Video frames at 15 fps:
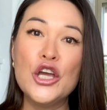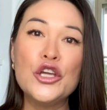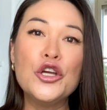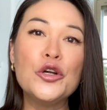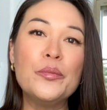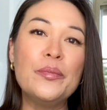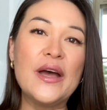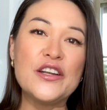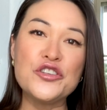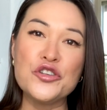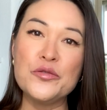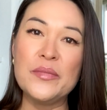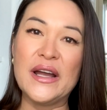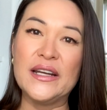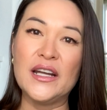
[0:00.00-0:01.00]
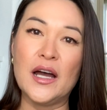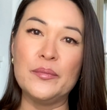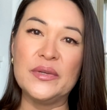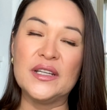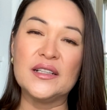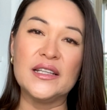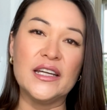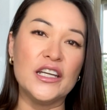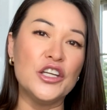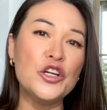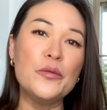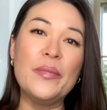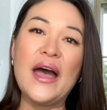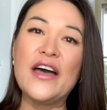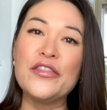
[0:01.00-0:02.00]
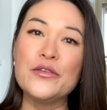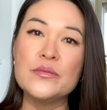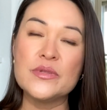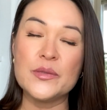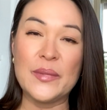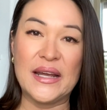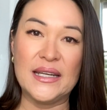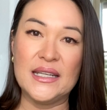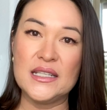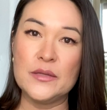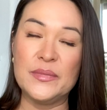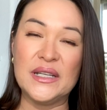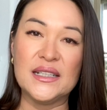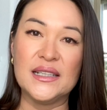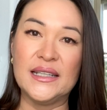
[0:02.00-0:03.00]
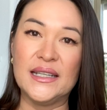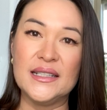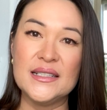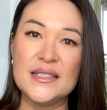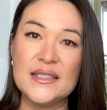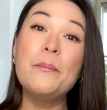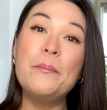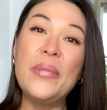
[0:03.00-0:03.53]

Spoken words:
Your bedroom might not be clean. Your bathrooms might need to be cleaned.